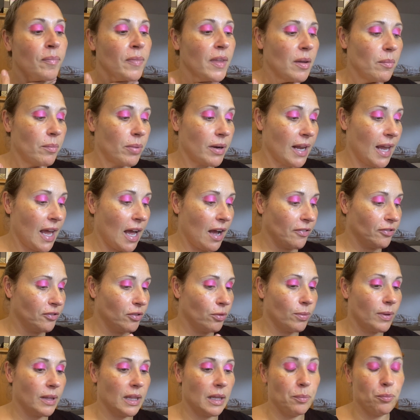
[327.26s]
But I have to
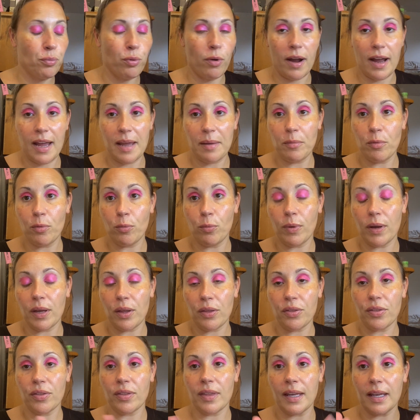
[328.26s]
really prime
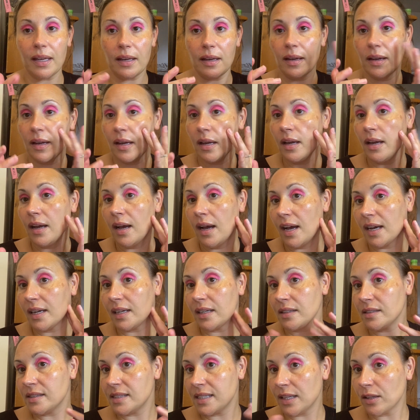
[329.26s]
with like a
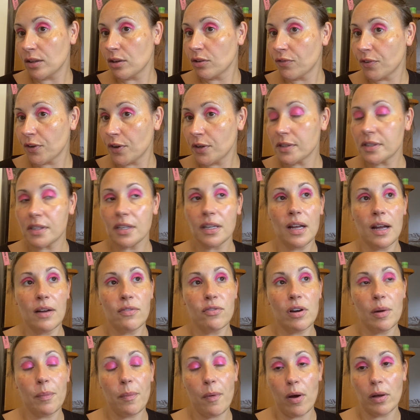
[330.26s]
concealer first and
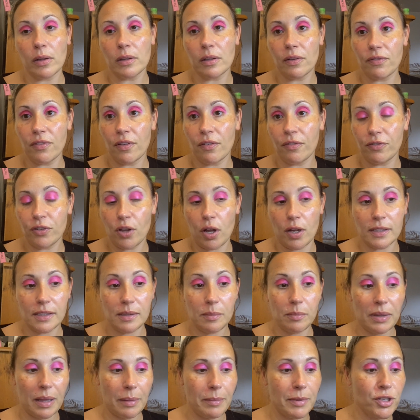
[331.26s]
cover up all of the flaws
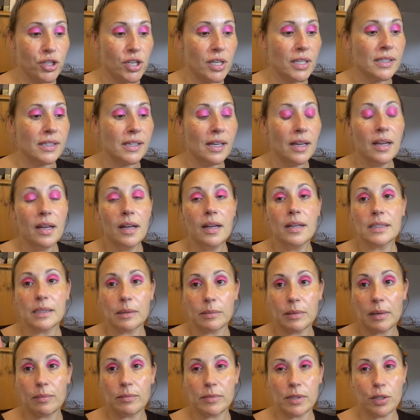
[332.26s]
and blemishes.
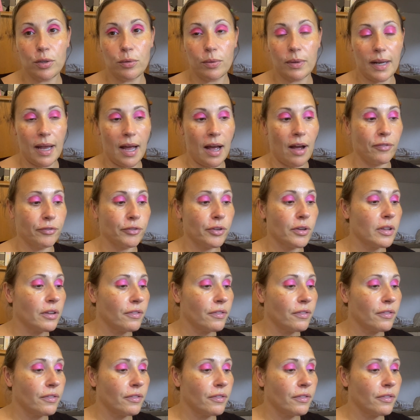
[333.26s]
Sometimes I do it after the